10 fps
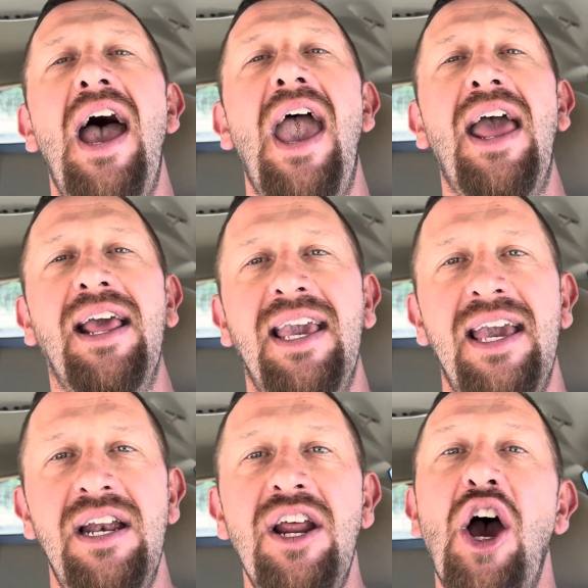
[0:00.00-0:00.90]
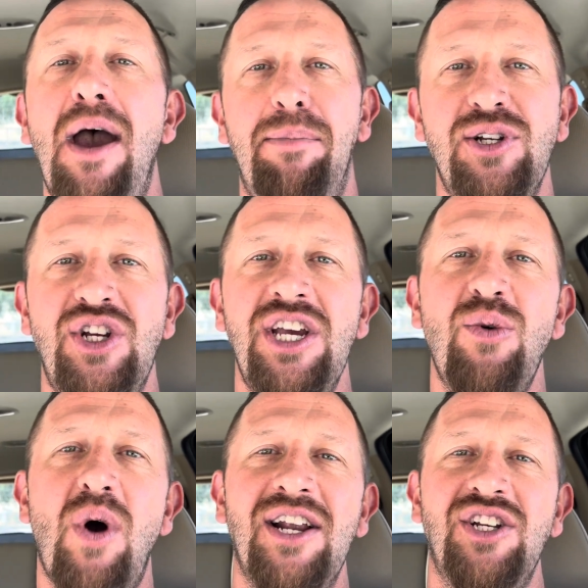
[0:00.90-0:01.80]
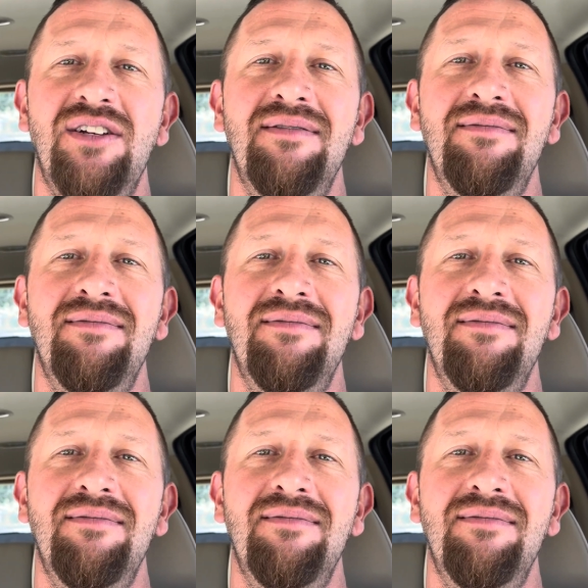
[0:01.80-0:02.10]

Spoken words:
And again, I appreciate you watching.